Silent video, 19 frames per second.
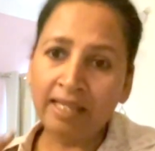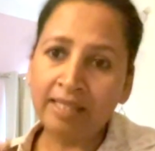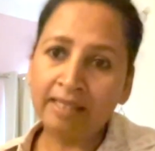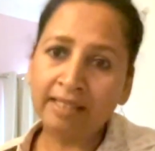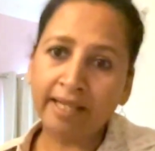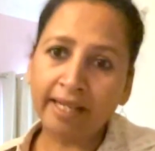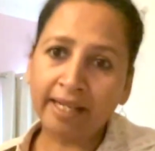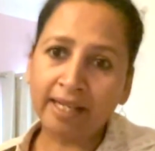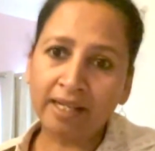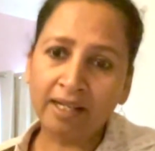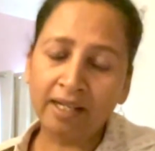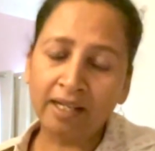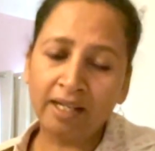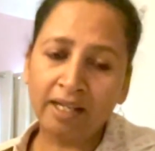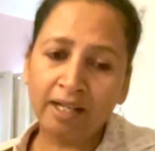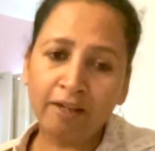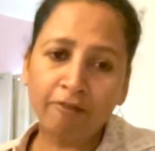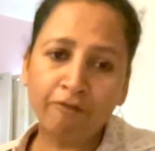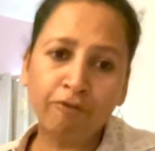
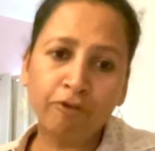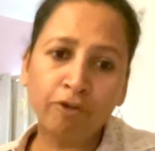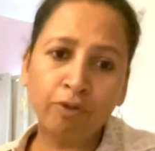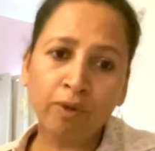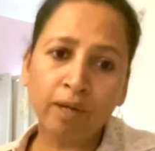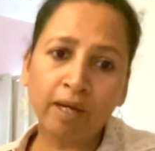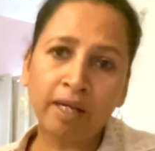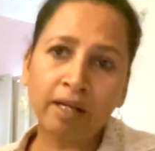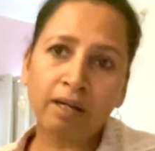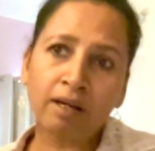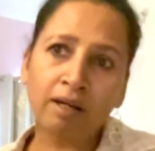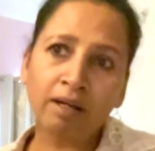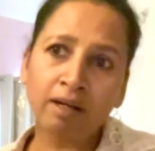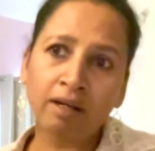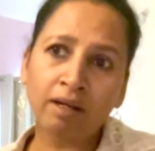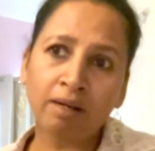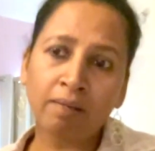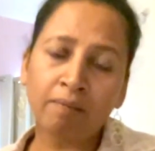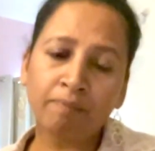Secondly, if you are
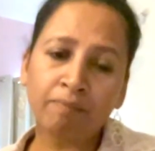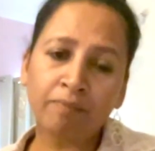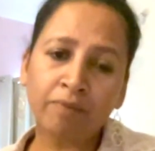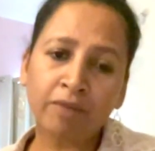a